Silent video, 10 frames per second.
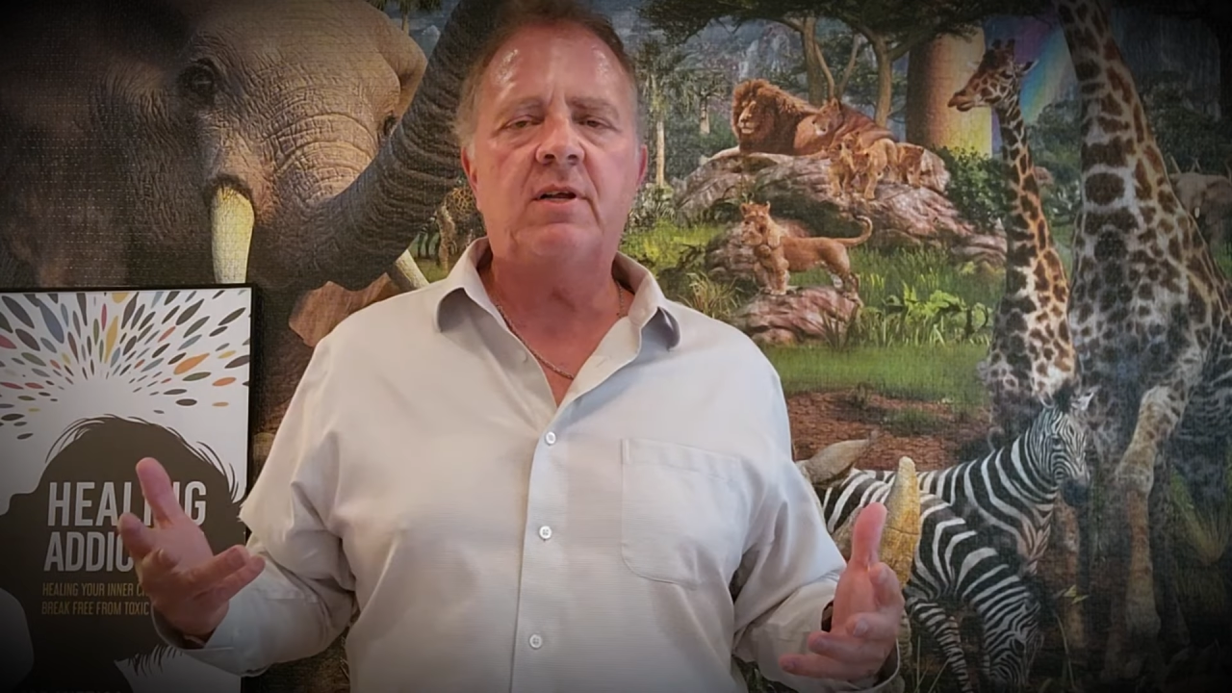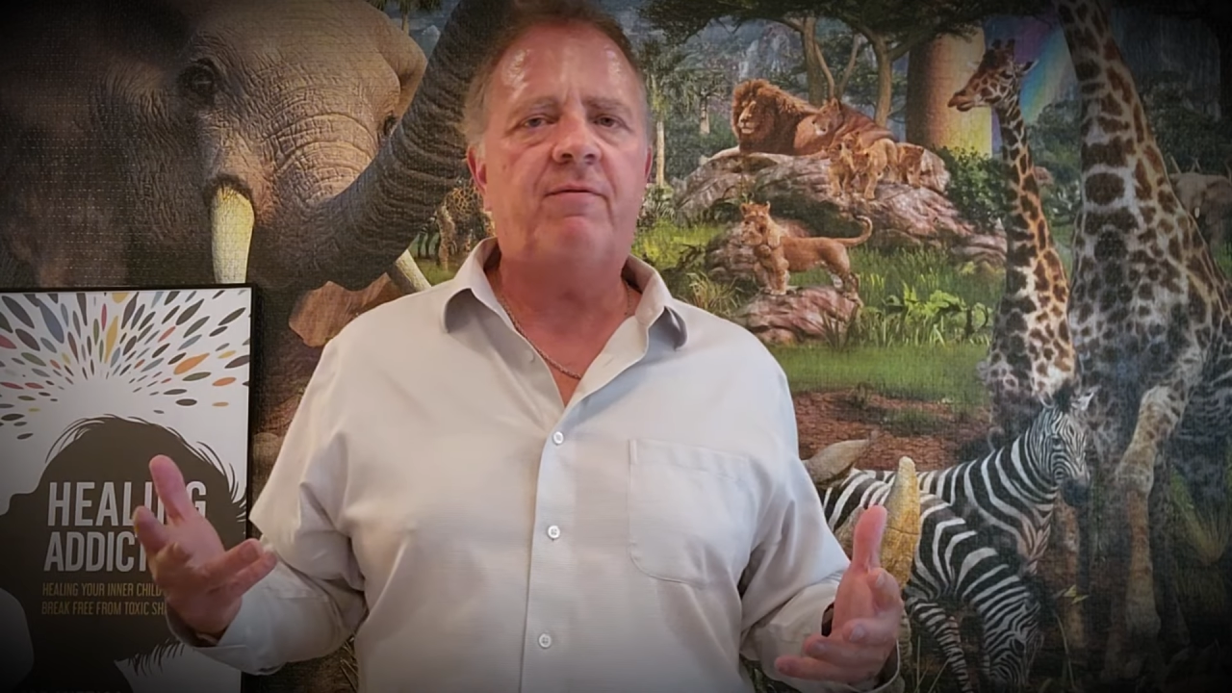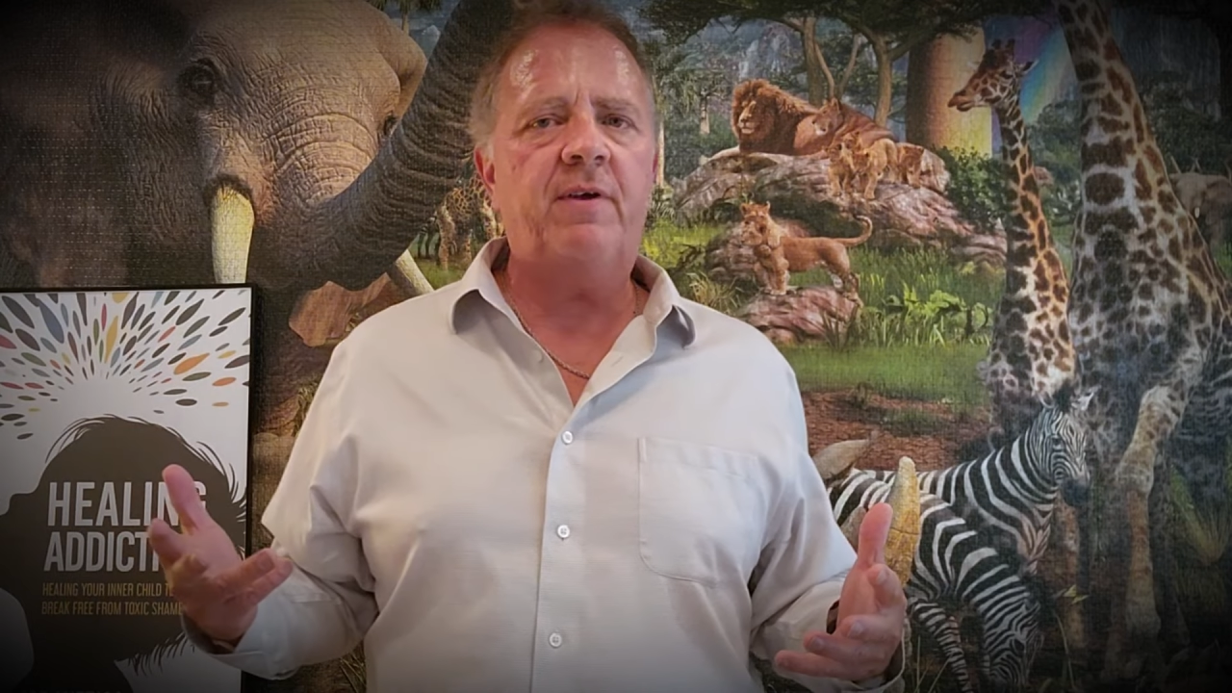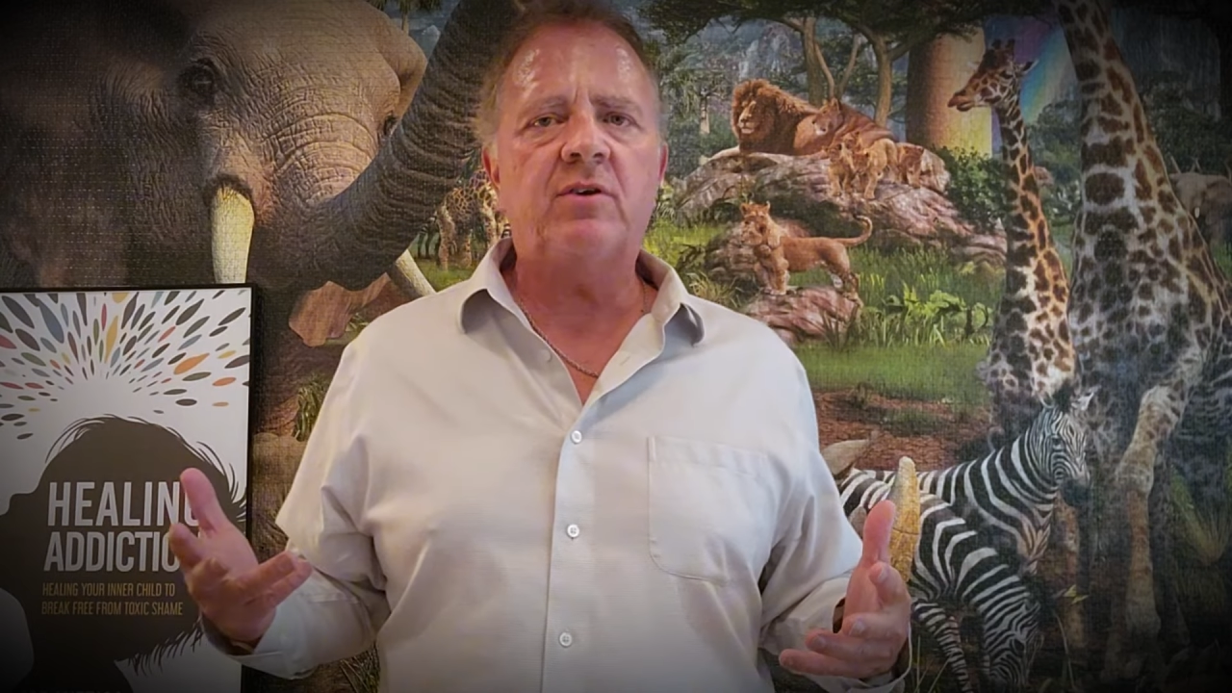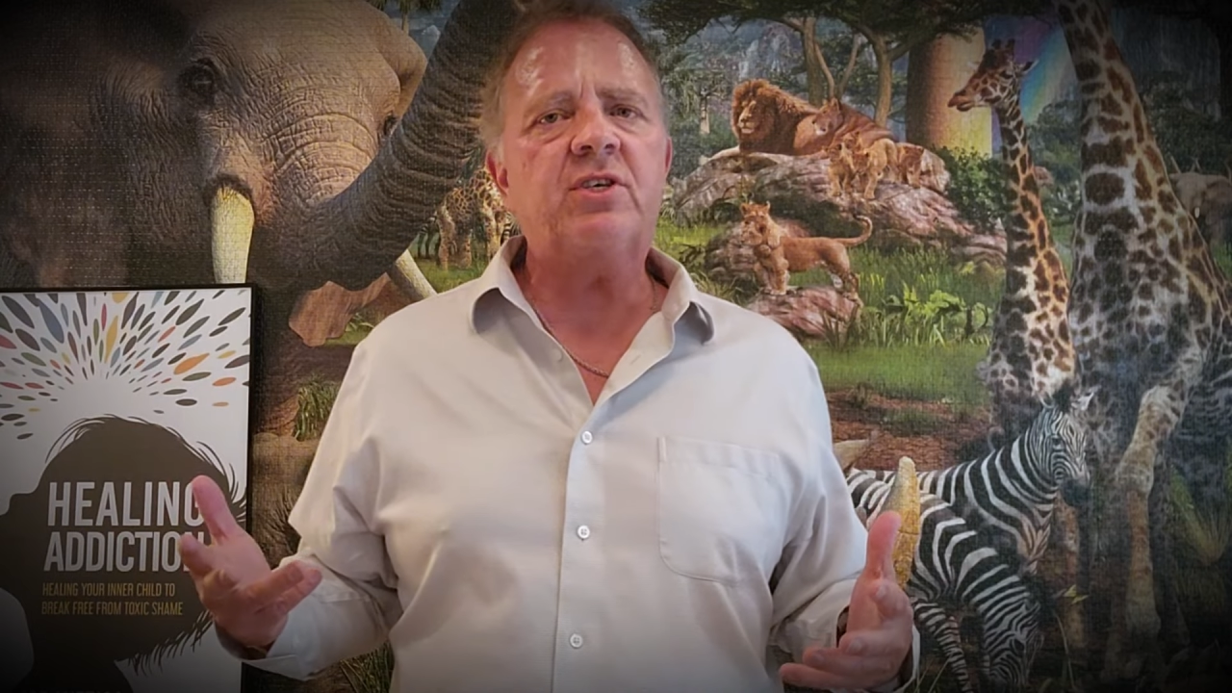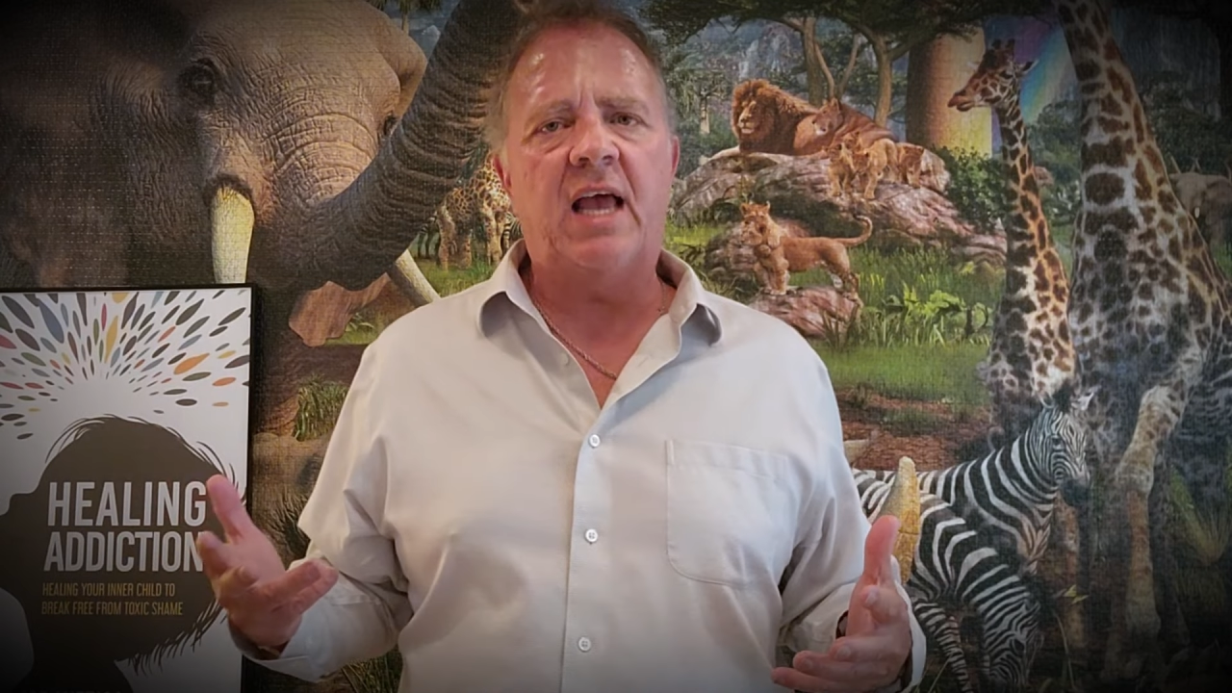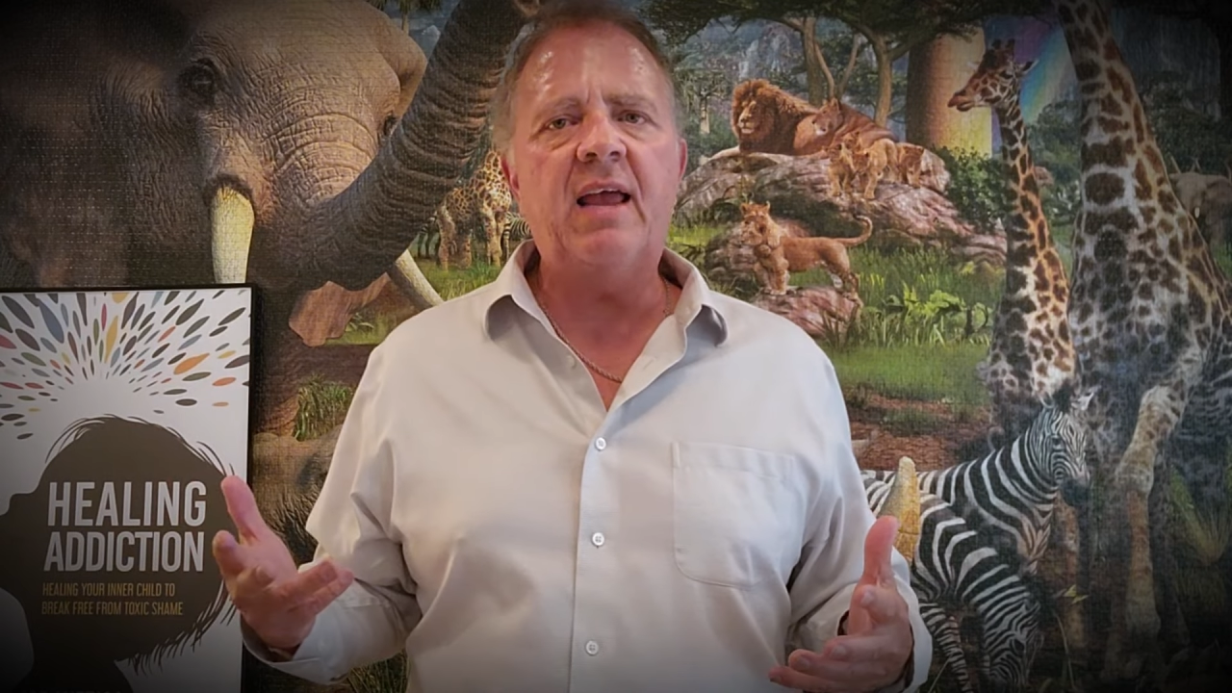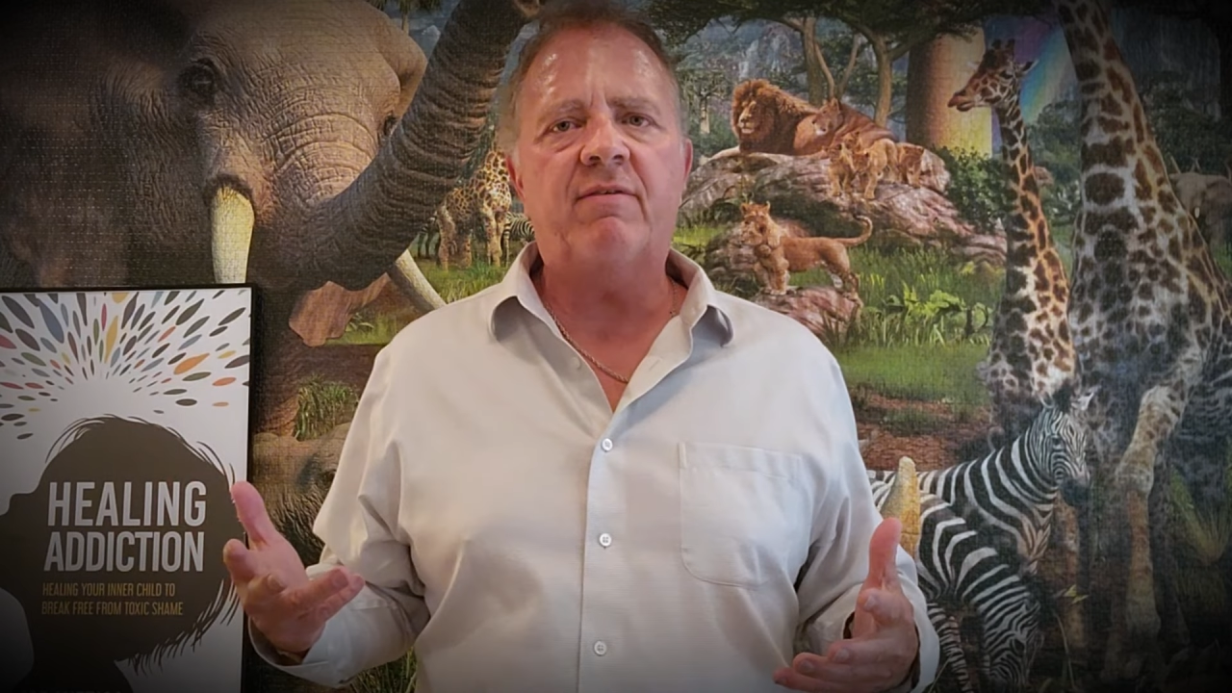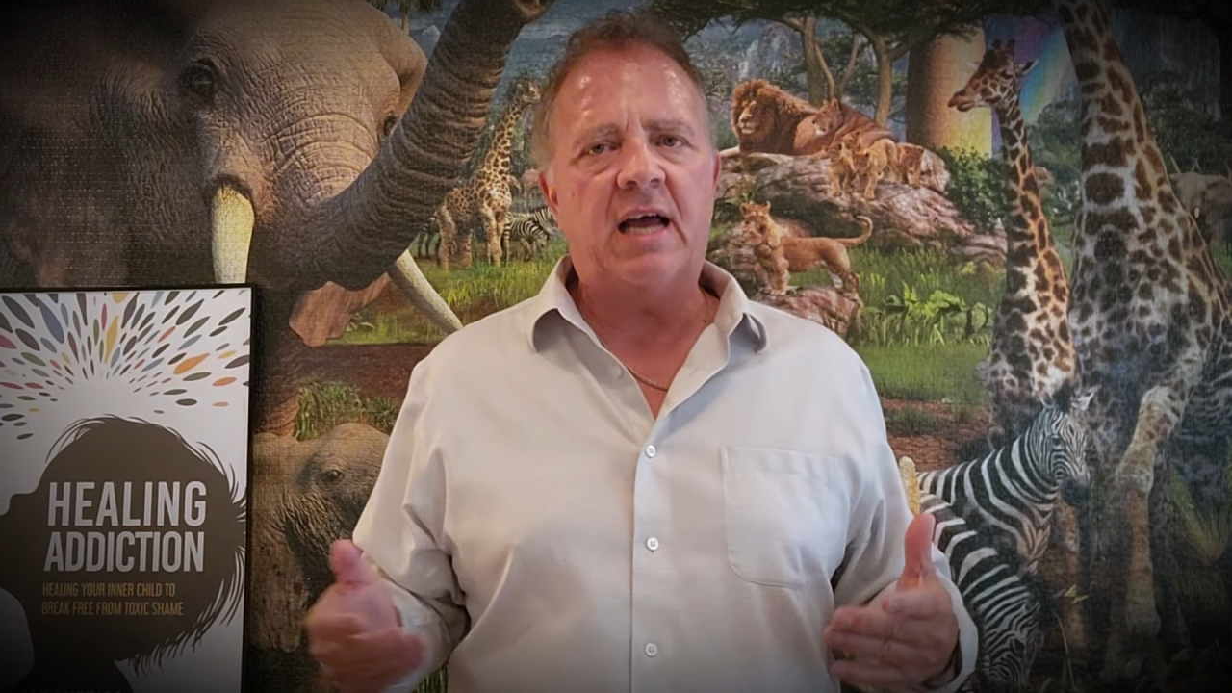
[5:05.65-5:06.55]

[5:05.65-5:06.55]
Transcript: feel safe,